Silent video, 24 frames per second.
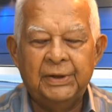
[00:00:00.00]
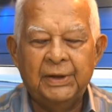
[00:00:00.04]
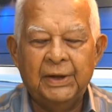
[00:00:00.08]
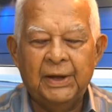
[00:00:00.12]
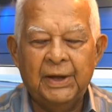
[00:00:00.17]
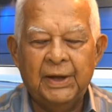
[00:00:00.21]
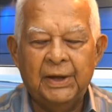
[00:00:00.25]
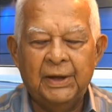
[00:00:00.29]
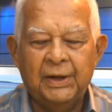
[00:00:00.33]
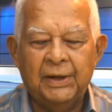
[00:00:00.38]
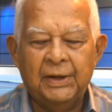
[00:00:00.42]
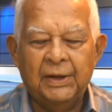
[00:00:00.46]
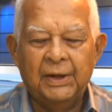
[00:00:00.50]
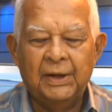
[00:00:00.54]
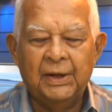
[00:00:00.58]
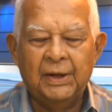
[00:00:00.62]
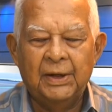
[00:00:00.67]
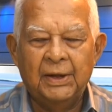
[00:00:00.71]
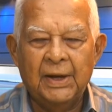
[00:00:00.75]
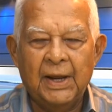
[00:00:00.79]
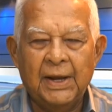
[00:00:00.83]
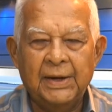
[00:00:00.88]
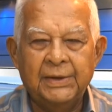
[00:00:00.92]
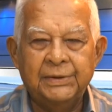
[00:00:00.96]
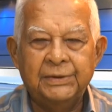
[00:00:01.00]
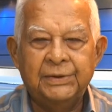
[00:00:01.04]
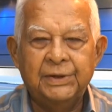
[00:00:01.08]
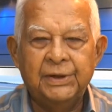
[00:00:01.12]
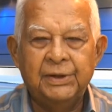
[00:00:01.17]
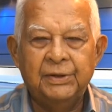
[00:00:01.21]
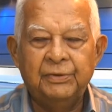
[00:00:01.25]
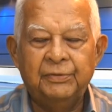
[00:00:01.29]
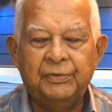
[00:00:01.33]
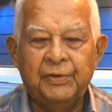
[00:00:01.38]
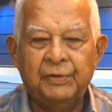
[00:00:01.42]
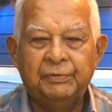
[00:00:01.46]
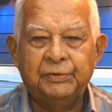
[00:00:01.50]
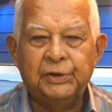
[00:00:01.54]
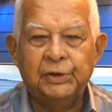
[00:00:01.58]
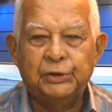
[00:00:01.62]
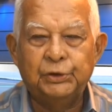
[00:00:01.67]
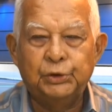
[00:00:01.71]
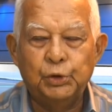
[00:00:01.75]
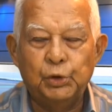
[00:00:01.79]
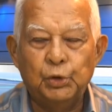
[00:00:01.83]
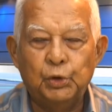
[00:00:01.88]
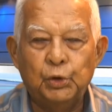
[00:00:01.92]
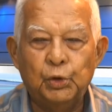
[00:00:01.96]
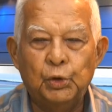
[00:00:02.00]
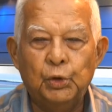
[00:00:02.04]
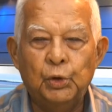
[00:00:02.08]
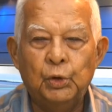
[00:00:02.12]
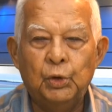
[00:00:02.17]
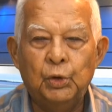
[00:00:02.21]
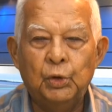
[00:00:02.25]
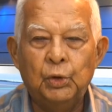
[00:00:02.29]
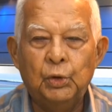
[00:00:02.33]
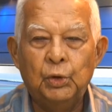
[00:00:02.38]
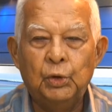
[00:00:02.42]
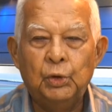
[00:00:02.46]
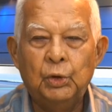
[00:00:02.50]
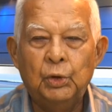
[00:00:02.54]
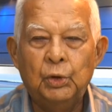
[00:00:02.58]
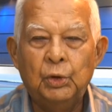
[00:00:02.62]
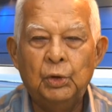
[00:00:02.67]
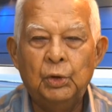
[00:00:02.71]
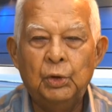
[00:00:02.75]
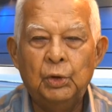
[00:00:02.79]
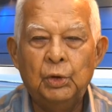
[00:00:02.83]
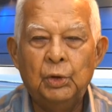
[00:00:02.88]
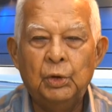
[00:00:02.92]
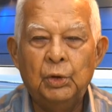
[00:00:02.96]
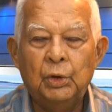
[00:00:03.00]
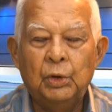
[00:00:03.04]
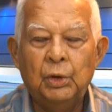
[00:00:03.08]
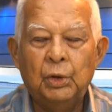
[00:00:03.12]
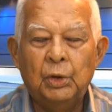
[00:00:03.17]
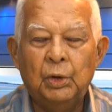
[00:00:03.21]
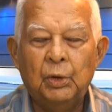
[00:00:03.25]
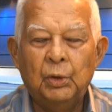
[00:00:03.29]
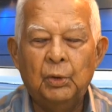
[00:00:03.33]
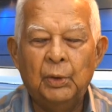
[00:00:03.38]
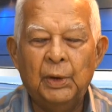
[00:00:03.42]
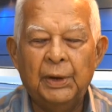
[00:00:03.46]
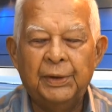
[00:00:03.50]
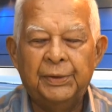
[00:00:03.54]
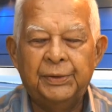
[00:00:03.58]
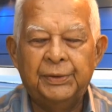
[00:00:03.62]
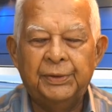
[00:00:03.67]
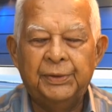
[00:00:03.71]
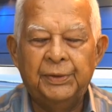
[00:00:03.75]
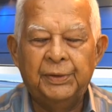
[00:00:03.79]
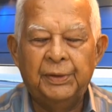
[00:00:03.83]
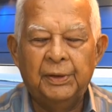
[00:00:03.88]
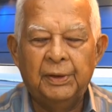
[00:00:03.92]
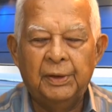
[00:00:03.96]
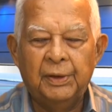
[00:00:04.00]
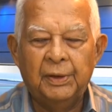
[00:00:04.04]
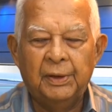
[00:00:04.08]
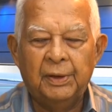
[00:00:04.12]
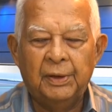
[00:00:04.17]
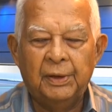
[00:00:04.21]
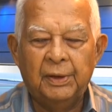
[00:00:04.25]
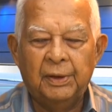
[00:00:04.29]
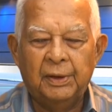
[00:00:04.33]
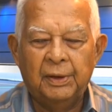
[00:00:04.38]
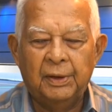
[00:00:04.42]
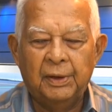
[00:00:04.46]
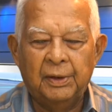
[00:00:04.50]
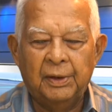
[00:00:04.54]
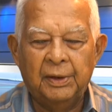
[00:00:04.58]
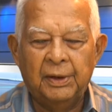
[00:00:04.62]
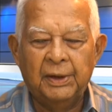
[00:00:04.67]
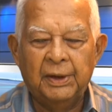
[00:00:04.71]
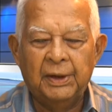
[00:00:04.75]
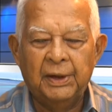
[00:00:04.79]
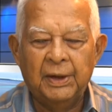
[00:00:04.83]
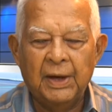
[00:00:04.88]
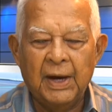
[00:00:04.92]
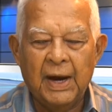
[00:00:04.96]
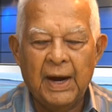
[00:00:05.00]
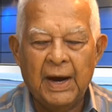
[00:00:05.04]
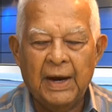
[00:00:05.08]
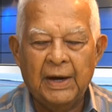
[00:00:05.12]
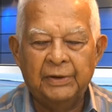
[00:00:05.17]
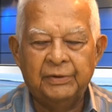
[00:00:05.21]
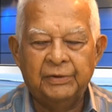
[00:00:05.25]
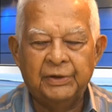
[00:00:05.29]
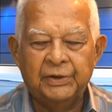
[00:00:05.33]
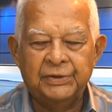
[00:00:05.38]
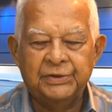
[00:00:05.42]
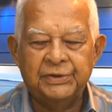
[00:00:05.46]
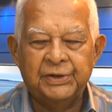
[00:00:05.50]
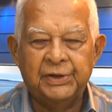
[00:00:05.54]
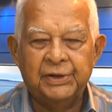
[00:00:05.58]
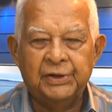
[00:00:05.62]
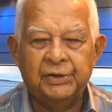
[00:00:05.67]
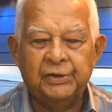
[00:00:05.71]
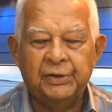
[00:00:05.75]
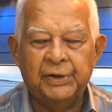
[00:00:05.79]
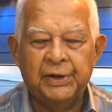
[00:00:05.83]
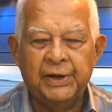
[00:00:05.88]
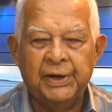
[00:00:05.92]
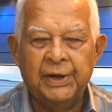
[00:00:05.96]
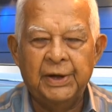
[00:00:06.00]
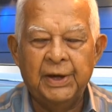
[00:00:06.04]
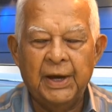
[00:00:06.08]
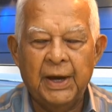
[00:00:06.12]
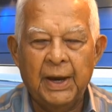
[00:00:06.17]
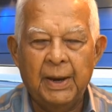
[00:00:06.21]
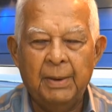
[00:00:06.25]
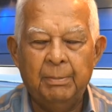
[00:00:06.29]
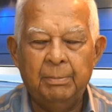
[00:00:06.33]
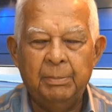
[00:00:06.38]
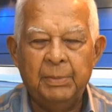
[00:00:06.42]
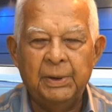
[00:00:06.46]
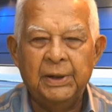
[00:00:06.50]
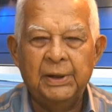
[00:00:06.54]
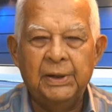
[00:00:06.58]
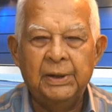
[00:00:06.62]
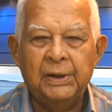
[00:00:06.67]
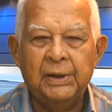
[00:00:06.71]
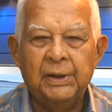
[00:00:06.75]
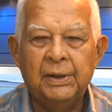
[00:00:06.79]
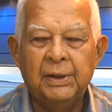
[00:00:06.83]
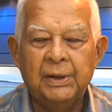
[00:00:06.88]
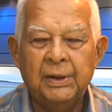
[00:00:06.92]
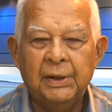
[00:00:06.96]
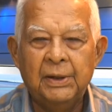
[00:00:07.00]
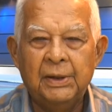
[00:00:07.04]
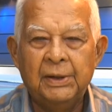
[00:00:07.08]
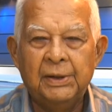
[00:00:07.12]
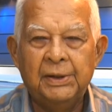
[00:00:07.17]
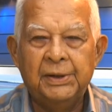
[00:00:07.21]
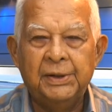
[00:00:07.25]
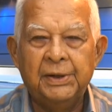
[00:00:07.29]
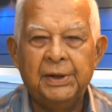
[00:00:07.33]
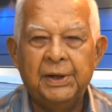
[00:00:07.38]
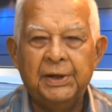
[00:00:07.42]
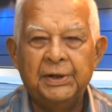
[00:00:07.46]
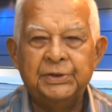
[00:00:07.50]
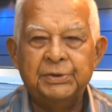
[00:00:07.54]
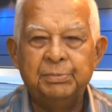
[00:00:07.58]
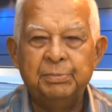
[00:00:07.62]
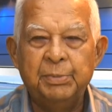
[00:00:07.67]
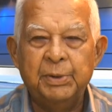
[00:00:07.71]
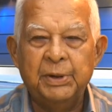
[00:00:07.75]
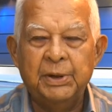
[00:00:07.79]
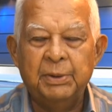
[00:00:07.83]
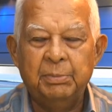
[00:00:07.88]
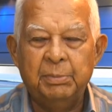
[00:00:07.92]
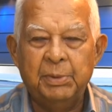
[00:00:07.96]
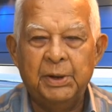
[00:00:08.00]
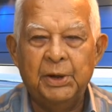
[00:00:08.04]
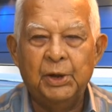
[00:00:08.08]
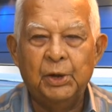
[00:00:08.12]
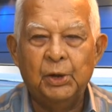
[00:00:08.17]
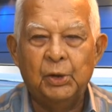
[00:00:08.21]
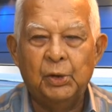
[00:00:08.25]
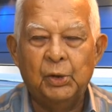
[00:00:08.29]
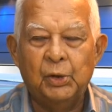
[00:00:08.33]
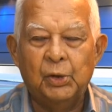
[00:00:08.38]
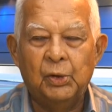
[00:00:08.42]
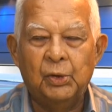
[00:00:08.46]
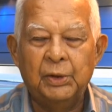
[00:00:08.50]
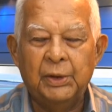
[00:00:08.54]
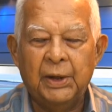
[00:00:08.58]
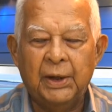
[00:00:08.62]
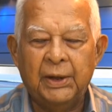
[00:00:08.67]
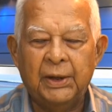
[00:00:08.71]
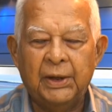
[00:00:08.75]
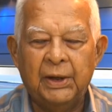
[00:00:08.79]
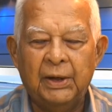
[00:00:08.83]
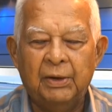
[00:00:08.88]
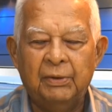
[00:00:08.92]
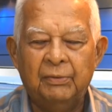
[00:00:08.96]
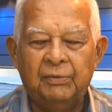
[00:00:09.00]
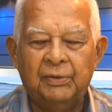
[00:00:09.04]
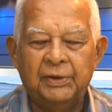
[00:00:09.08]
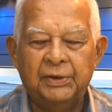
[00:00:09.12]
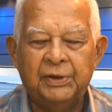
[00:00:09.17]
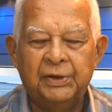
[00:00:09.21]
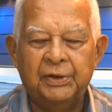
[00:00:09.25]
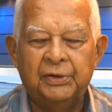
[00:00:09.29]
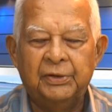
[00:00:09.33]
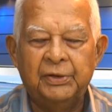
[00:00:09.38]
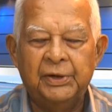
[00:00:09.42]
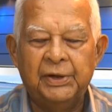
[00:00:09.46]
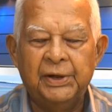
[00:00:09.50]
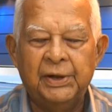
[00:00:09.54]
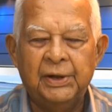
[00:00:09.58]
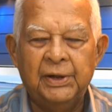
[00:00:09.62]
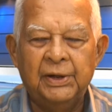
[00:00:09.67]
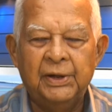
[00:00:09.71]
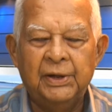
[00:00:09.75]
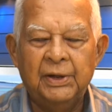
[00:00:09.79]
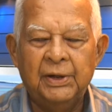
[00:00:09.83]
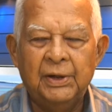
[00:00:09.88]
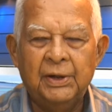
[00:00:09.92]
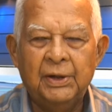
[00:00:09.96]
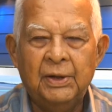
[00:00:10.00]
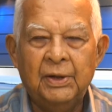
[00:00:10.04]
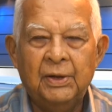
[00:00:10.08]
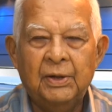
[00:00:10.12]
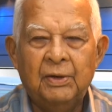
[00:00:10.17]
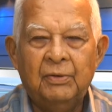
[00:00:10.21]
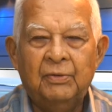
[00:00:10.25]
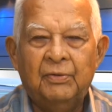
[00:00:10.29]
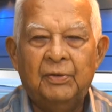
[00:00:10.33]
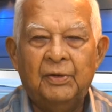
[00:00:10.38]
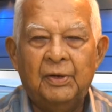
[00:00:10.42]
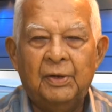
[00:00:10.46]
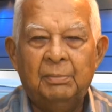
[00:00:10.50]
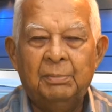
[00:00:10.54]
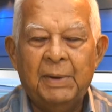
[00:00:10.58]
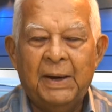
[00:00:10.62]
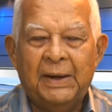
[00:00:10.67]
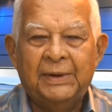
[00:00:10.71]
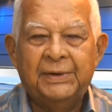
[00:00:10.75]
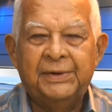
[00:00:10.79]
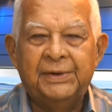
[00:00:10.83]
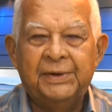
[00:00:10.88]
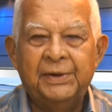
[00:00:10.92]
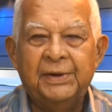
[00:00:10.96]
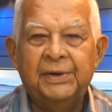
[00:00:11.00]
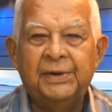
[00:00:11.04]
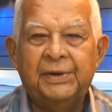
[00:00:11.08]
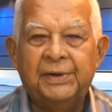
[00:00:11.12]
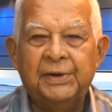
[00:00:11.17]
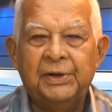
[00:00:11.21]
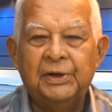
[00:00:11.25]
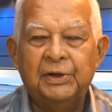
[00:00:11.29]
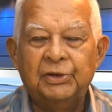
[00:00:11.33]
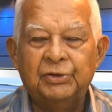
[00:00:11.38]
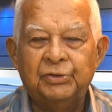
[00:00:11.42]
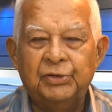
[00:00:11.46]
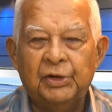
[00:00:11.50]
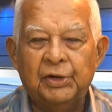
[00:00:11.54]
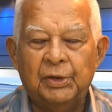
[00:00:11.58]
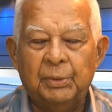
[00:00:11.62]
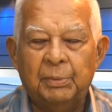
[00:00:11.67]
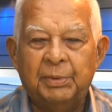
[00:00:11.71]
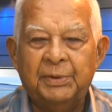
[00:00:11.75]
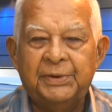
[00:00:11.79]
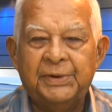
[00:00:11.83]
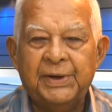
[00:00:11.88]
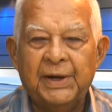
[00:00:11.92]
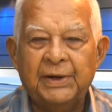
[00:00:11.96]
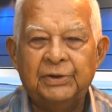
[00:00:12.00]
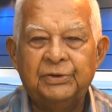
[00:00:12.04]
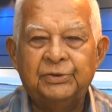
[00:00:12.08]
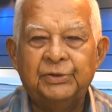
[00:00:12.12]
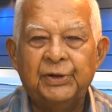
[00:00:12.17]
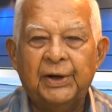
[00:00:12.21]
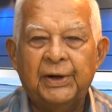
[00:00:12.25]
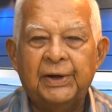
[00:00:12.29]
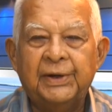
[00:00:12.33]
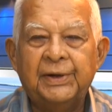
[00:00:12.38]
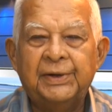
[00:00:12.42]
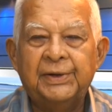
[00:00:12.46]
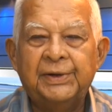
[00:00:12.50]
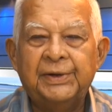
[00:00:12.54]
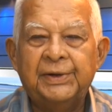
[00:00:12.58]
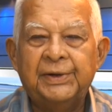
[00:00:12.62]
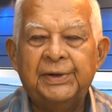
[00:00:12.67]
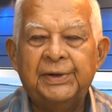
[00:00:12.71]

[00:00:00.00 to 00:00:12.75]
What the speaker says: in 1952 with the Irish degree MB, CHB, BO. They gave a degree for medicine, surgery, and obstetrics.